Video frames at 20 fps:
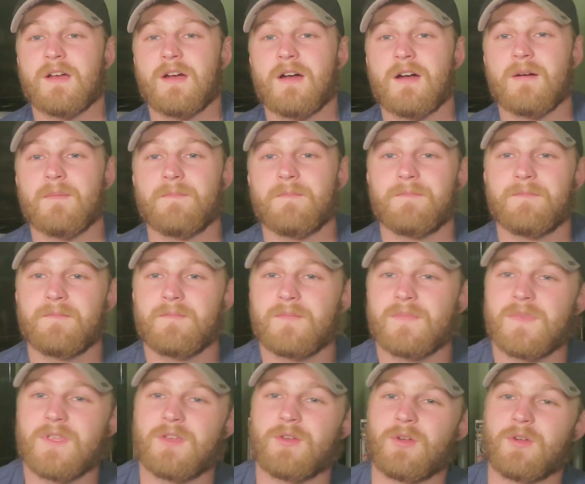Um,
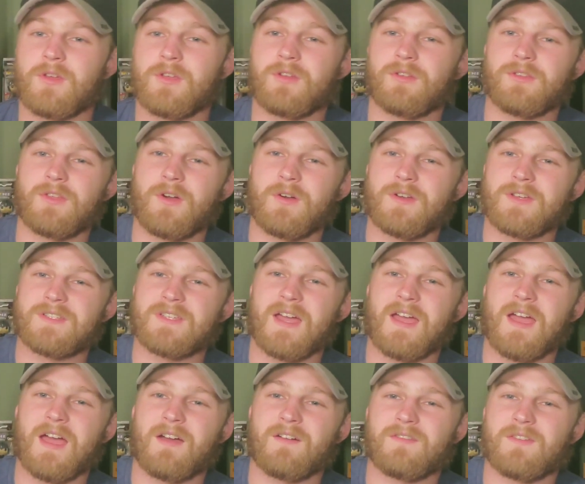you, you'll notice I
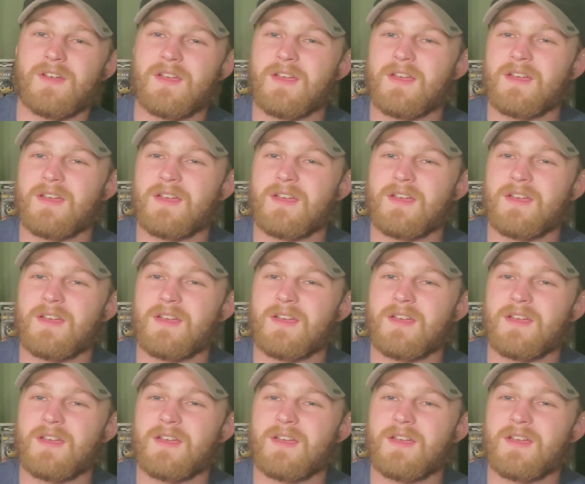have